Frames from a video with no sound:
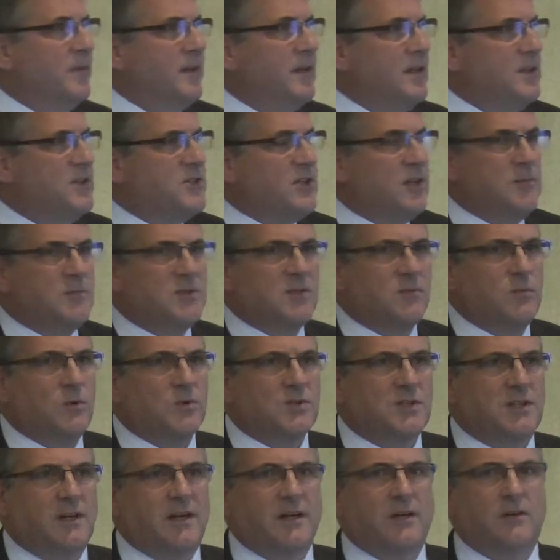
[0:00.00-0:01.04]
In terms of
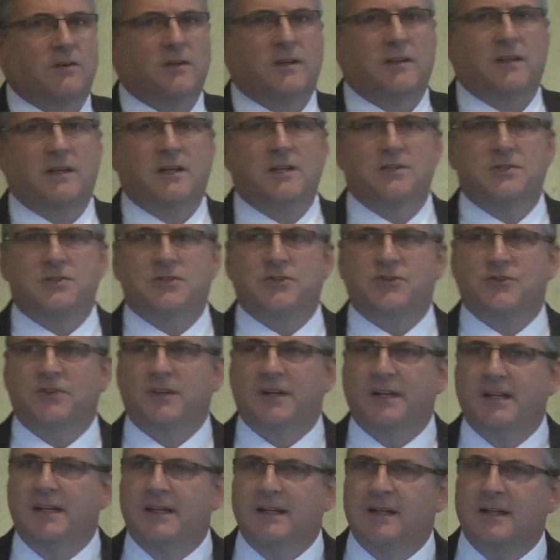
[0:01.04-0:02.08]
what's going on in the
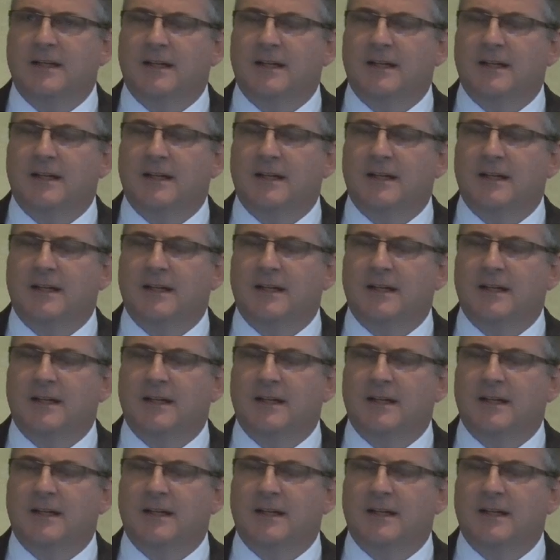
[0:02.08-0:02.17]
industry,